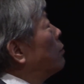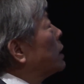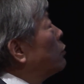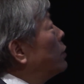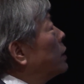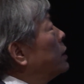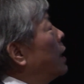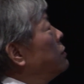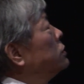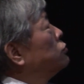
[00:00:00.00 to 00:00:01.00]
But when the
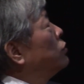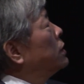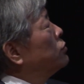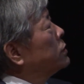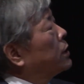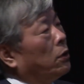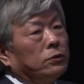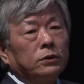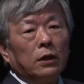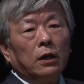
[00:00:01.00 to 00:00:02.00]
young granular
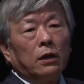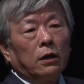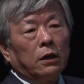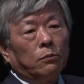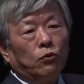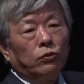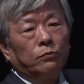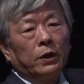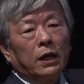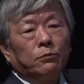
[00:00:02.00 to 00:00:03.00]
cells
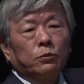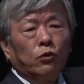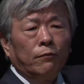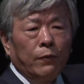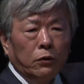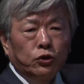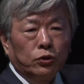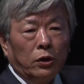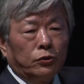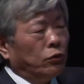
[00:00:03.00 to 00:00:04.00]
become more
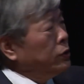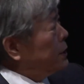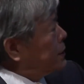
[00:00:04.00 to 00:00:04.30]
functional, not